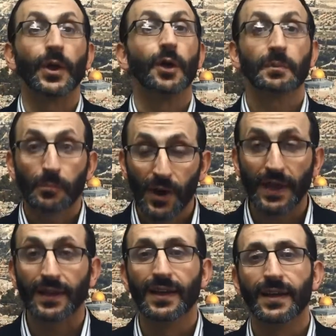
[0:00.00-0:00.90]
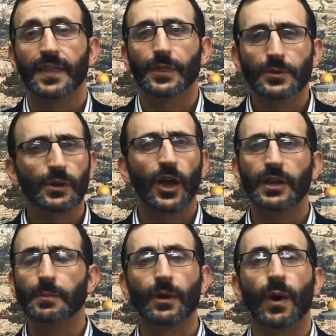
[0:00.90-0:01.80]
we hope and pray that this will
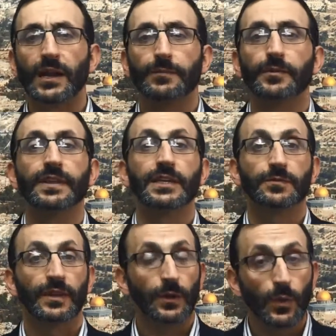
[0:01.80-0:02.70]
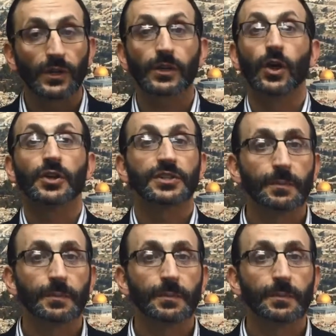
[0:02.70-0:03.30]
only bring wonderful things for the world at large,